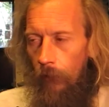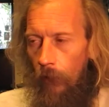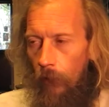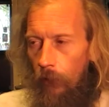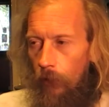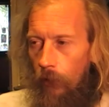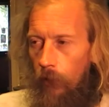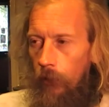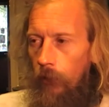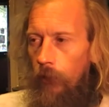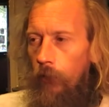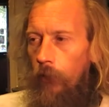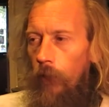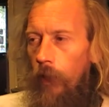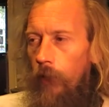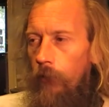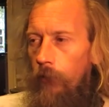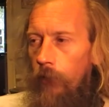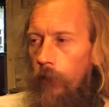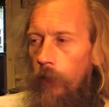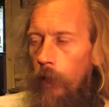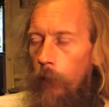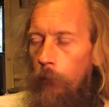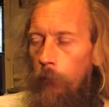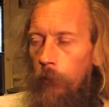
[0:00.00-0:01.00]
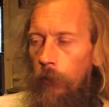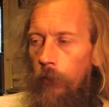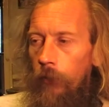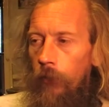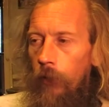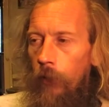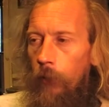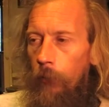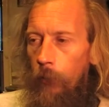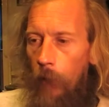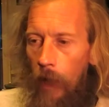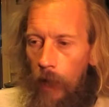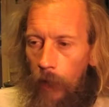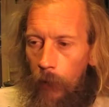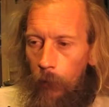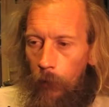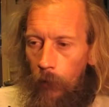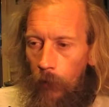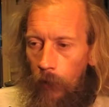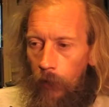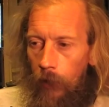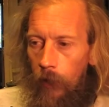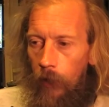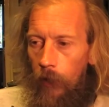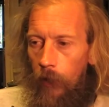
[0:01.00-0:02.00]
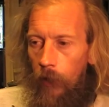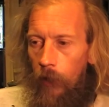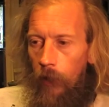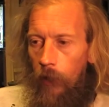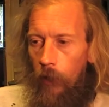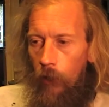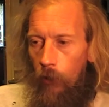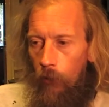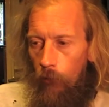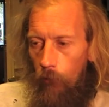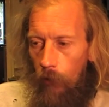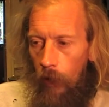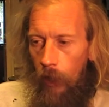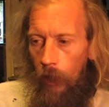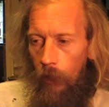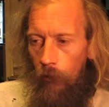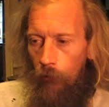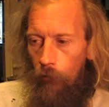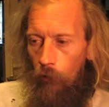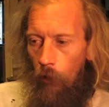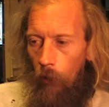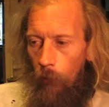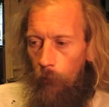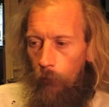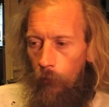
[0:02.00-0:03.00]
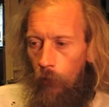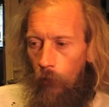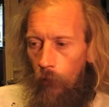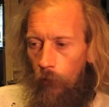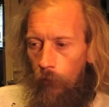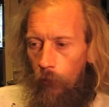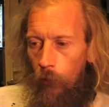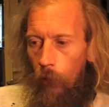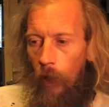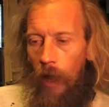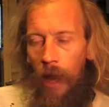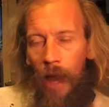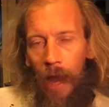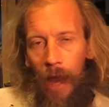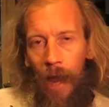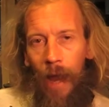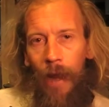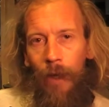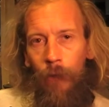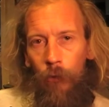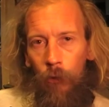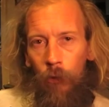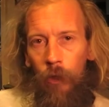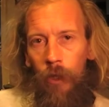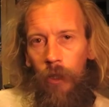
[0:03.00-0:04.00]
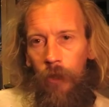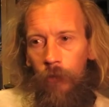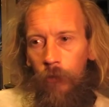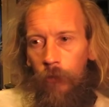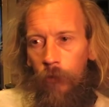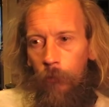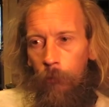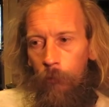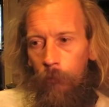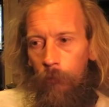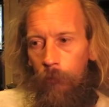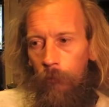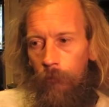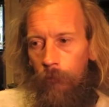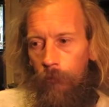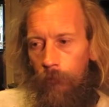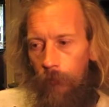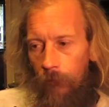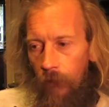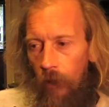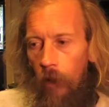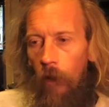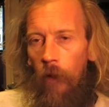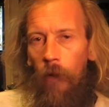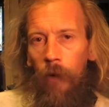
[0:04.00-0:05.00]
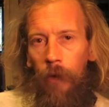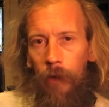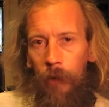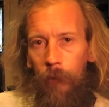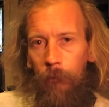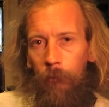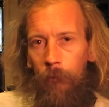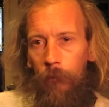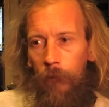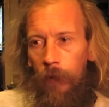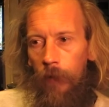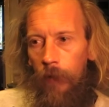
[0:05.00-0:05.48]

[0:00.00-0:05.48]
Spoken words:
I did that a couple of times. Anyway, really dropped off. So I had all this time.